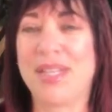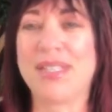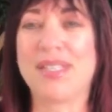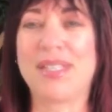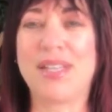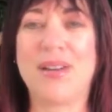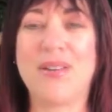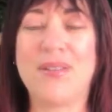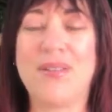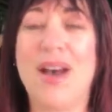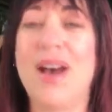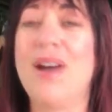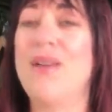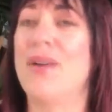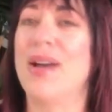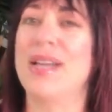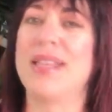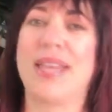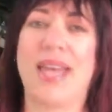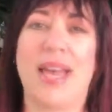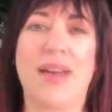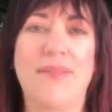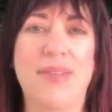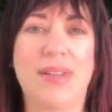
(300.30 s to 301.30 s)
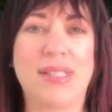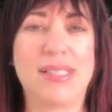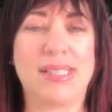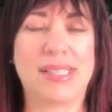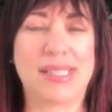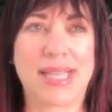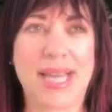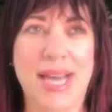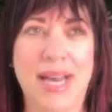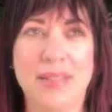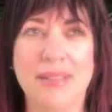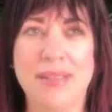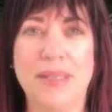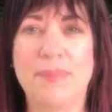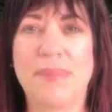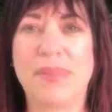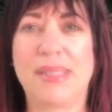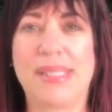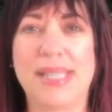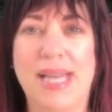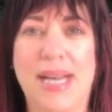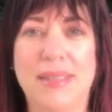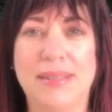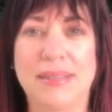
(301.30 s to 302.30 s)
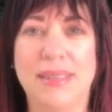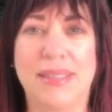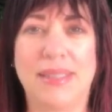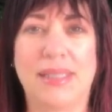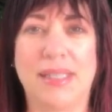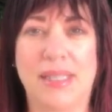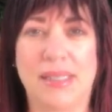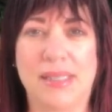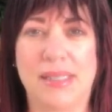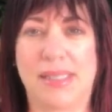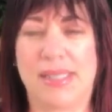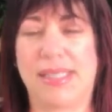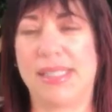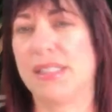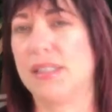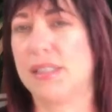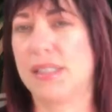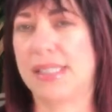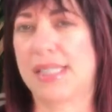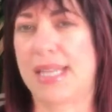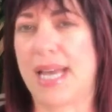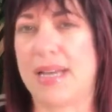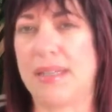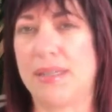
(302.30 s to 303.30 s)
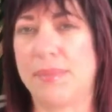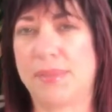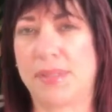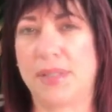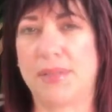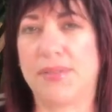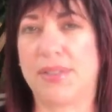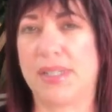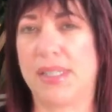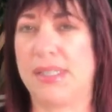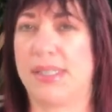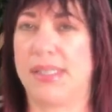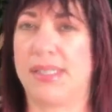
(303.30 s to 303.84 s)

So, oh, and they have a scallop salad, seared scallops over a